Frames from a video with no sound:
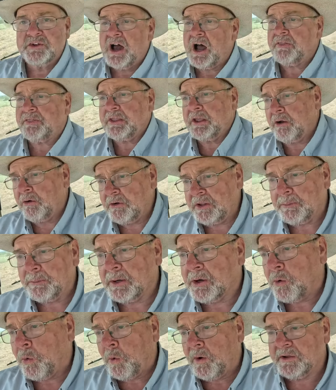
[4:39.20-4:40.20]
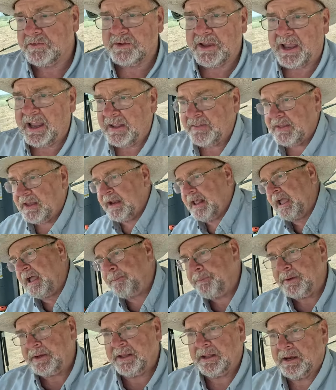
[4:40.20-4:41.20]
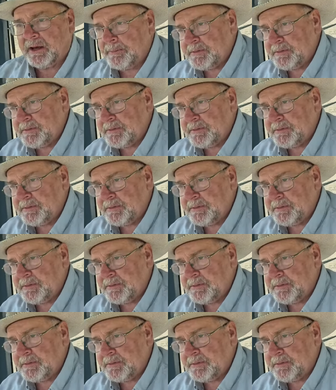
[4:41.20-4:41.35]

not the only McCoy's I had that happen in.